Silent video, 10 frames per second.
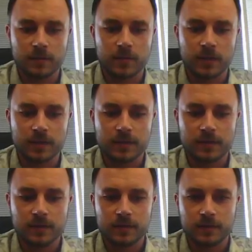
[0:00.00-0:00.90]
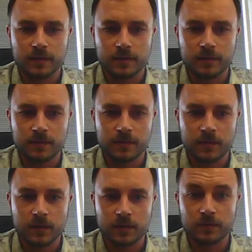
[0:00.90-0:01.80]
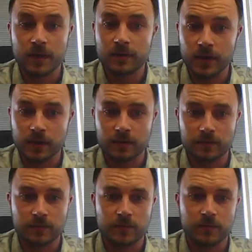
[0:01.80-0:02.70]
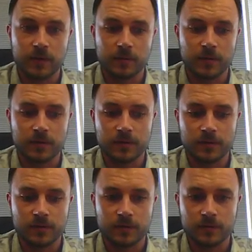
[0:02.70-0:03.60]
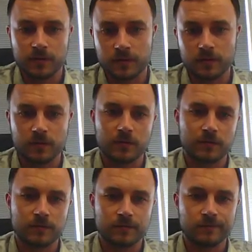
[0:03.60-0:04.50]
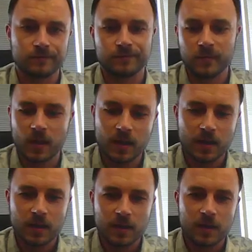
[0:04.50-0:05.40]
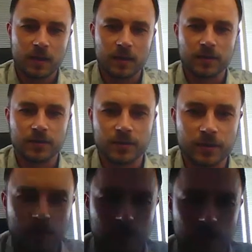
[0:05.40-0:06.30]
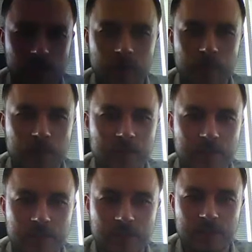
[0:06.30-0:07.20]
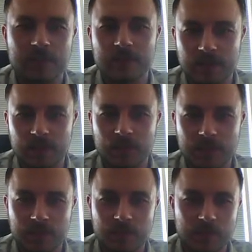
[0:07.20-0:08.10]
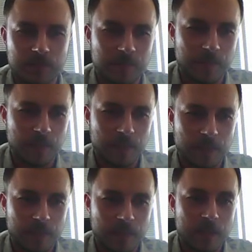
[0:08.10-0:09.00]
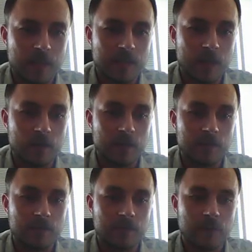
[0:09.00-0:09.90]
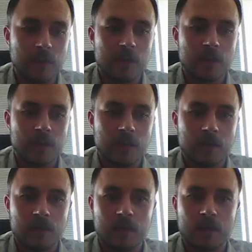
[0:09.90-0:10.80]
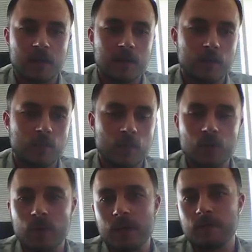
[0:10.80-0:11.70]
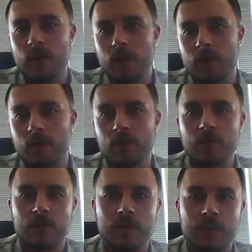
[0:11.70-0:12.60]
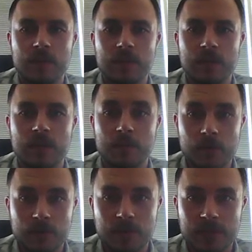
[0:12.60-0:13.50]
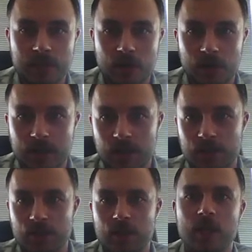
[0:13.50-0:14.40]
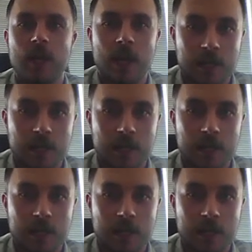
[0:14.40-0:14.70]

templates uh, rendering parameters or I usually call parameters. Let's keep it simple. Now, if uh, when we follow the uh, component-based architecture